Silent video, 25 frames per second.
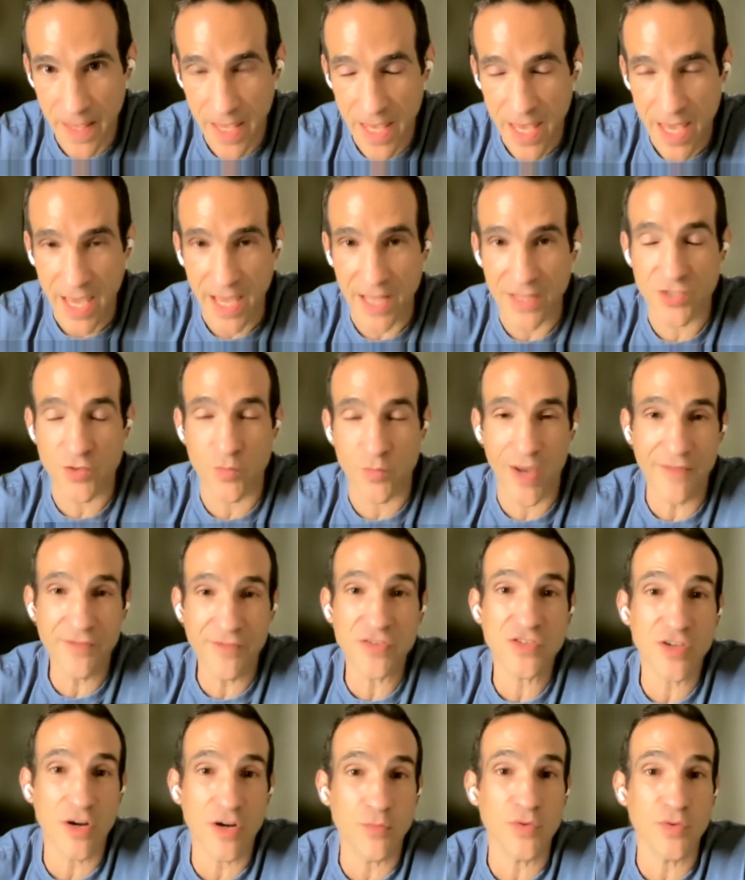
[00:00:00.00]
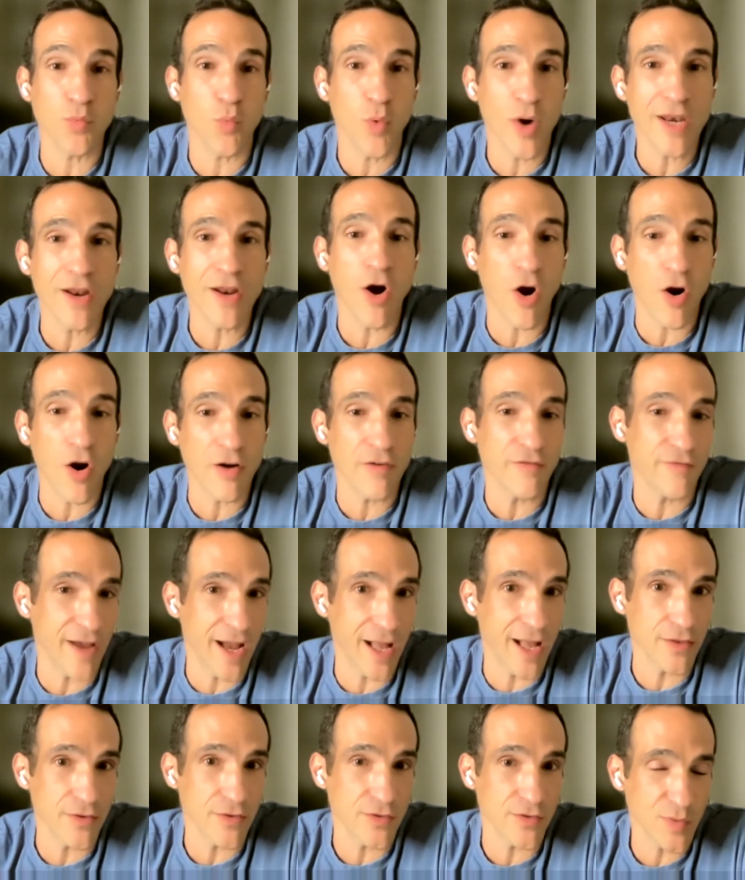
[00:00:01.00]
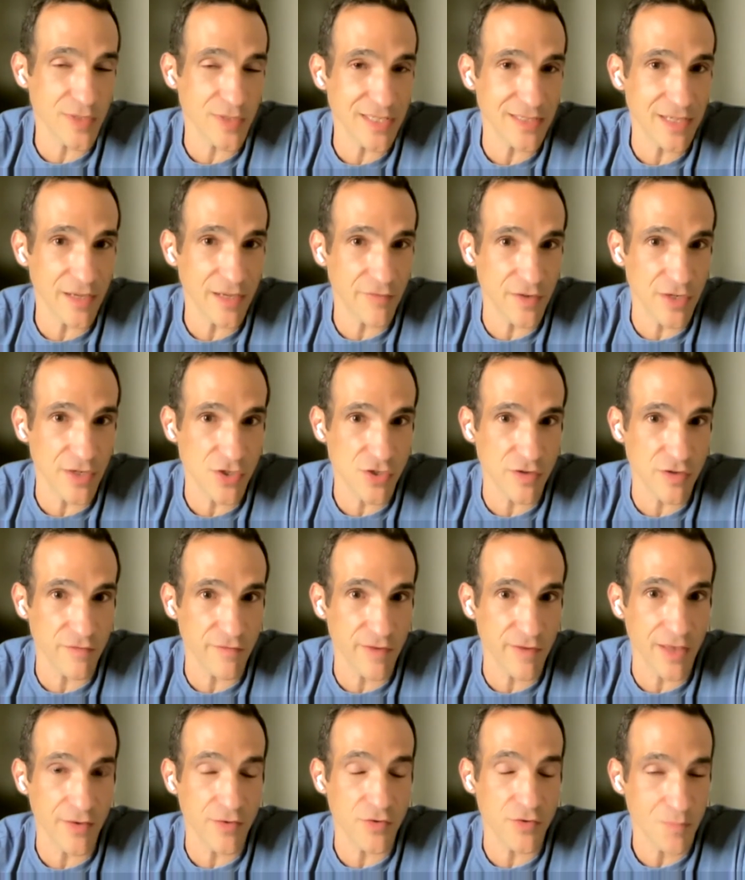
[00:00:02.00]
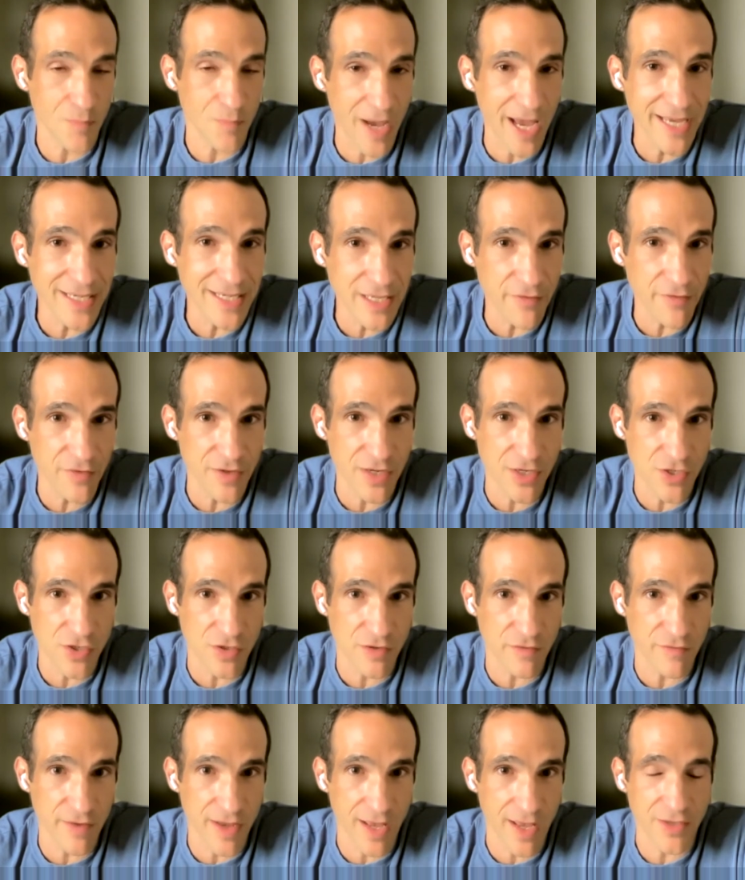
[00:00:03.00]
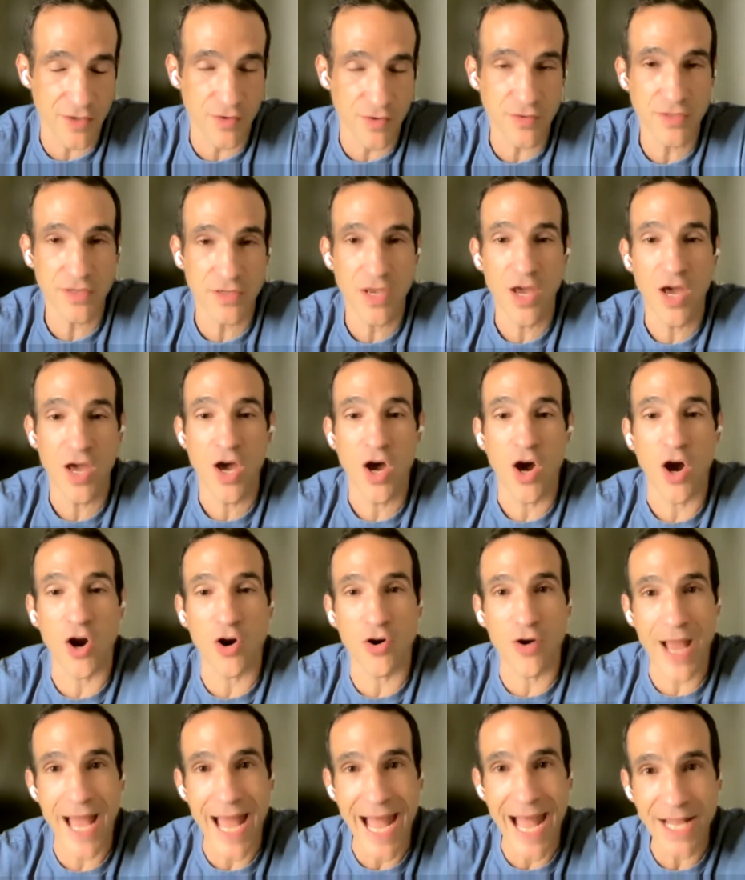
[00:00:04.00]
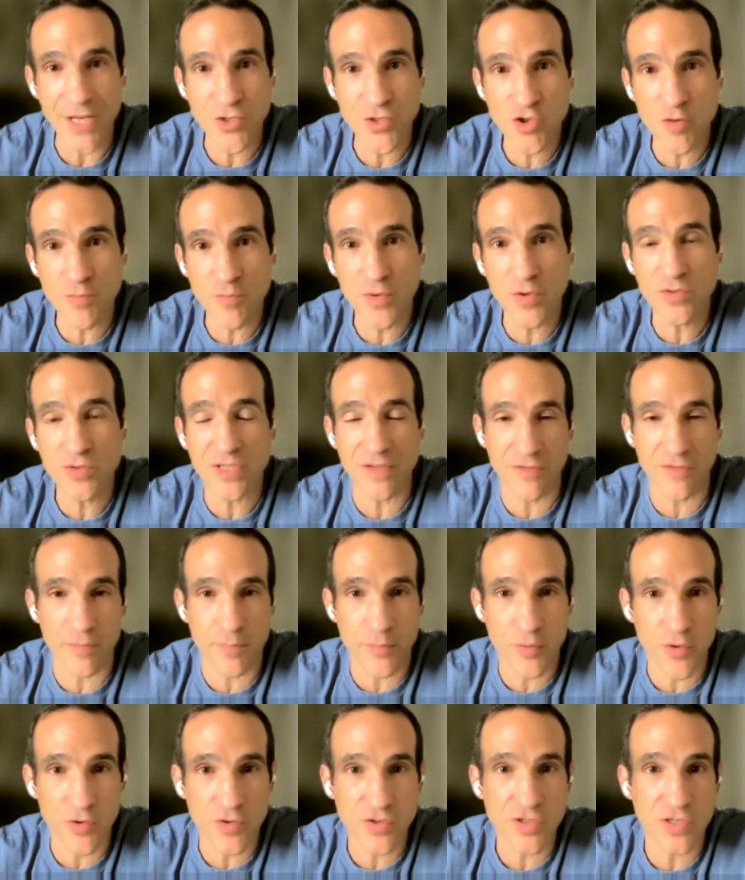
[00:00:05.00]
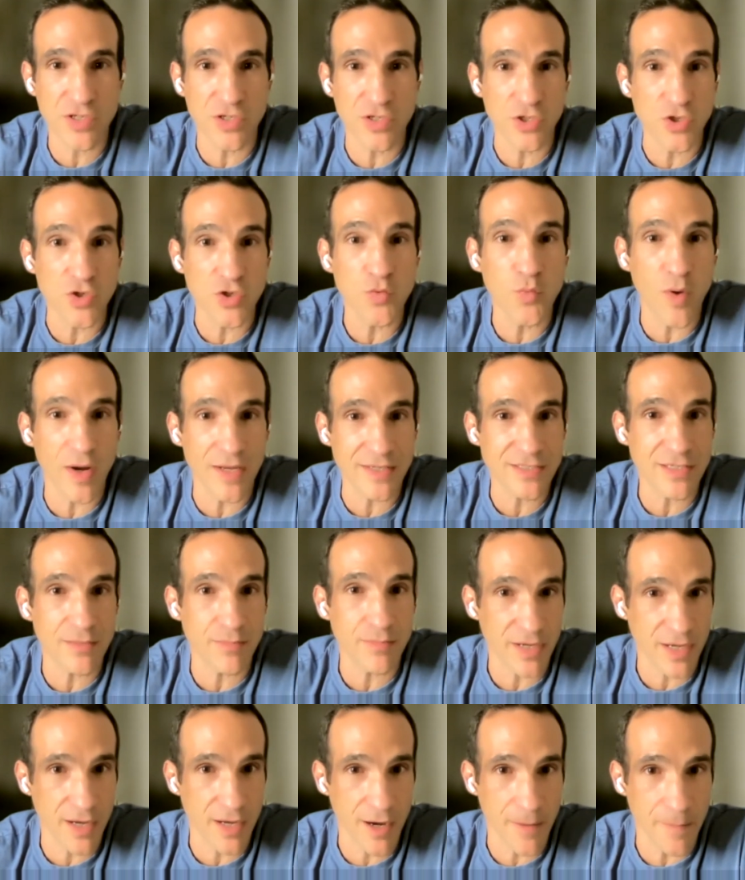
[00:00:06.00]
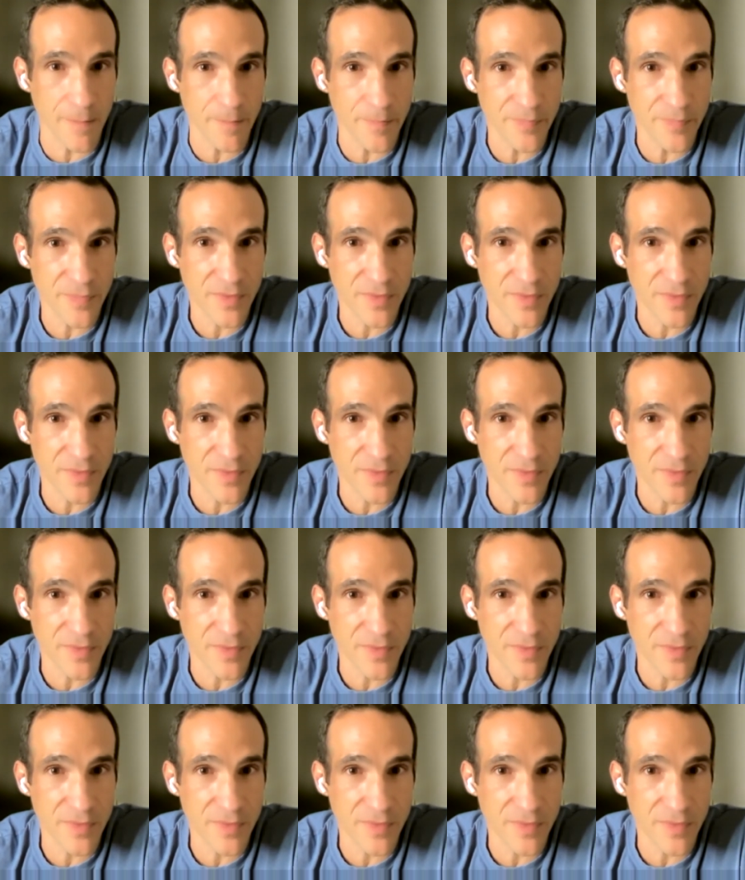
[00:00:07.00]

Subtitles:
And so we have to start with what are values? What's the definition of values? My definition of values are attributes of the person you want to become.